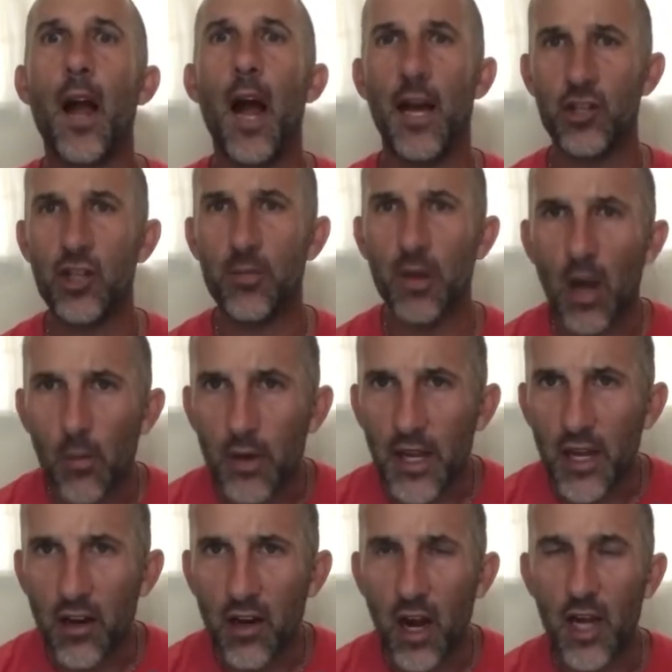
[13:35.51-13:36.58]
I should be able to
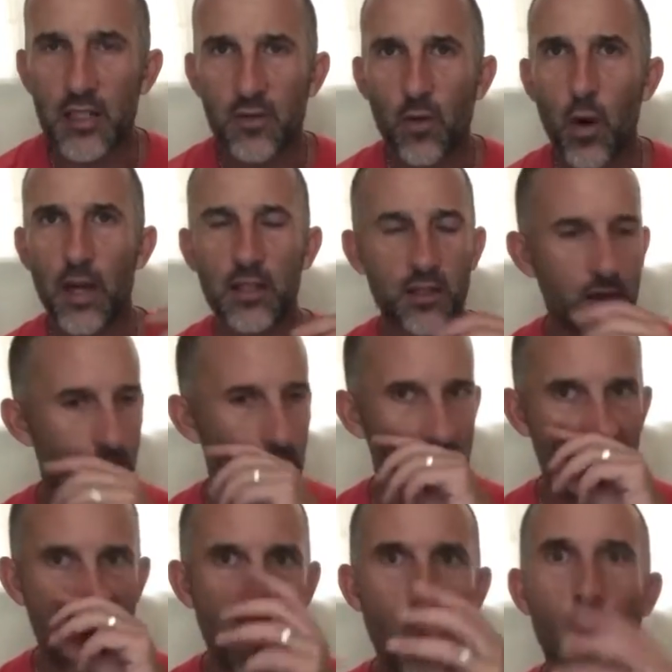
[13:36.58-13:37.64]
hear God's voice
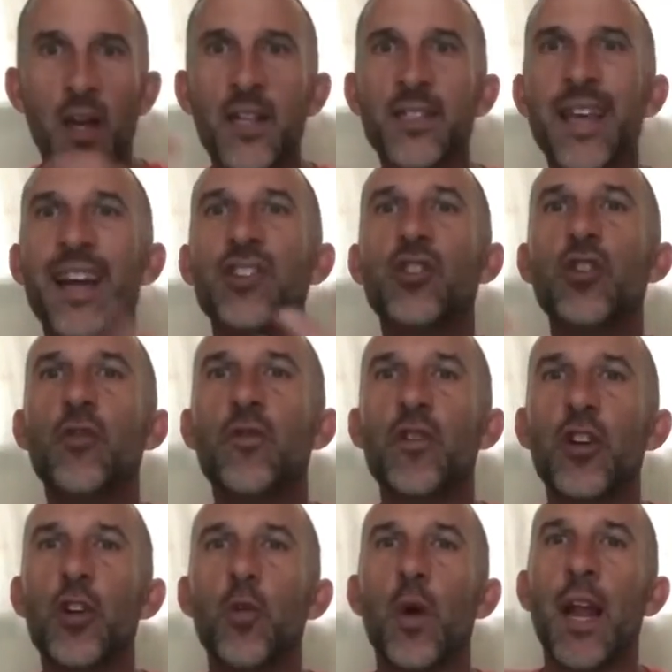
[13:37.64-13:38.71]
too. What does that do for
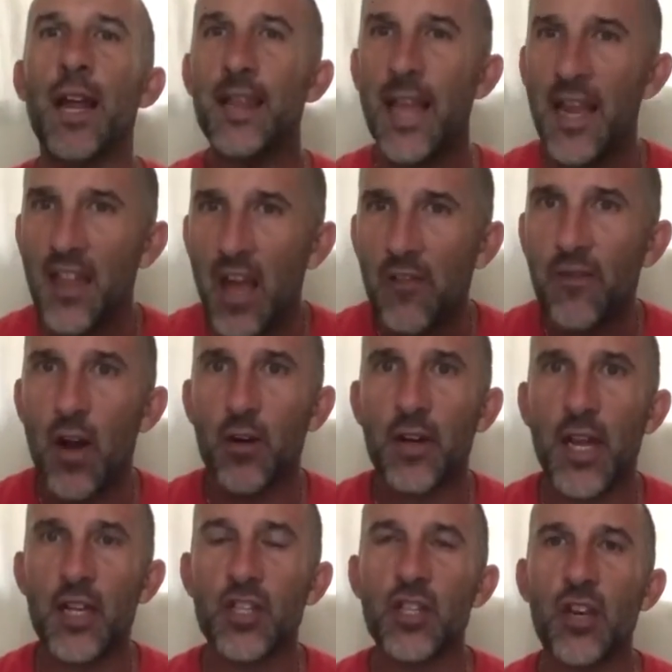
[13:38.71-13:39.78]
you when I lay that
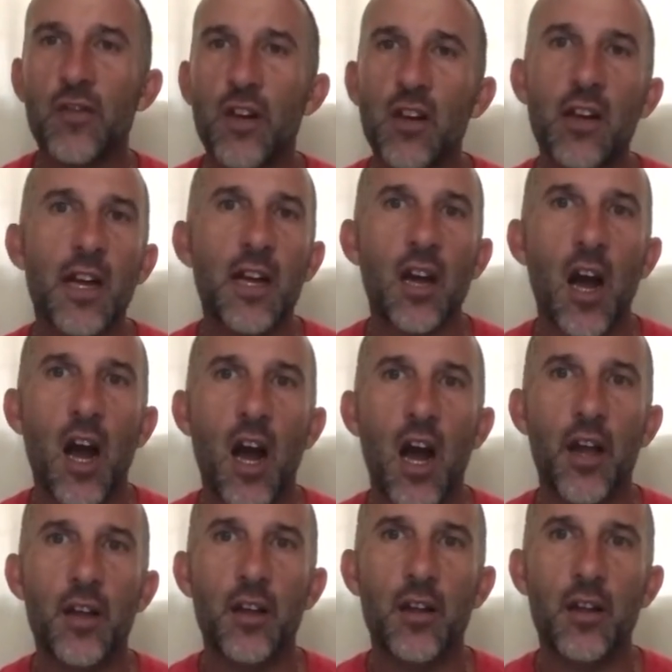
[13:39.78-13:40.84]
foundation of hearing God